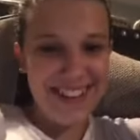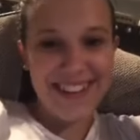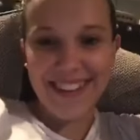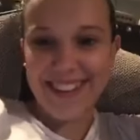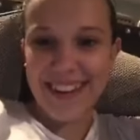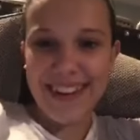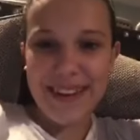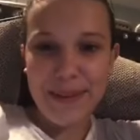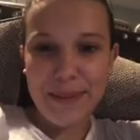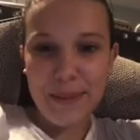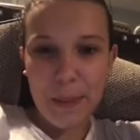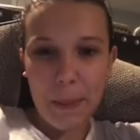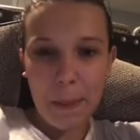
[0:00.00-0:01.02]
Okay,
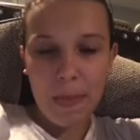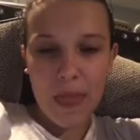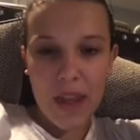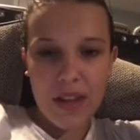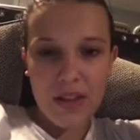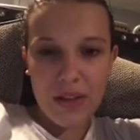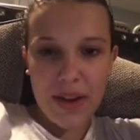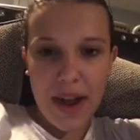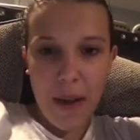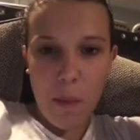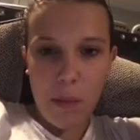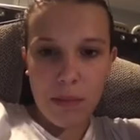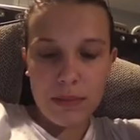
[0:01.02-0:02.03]
it's okay.
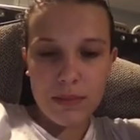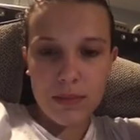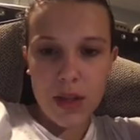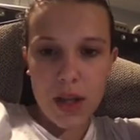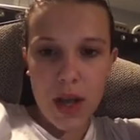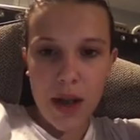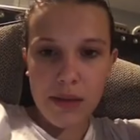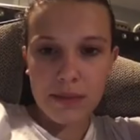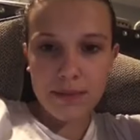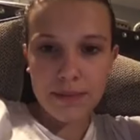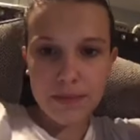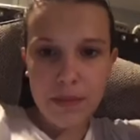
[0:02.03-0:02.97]
Um,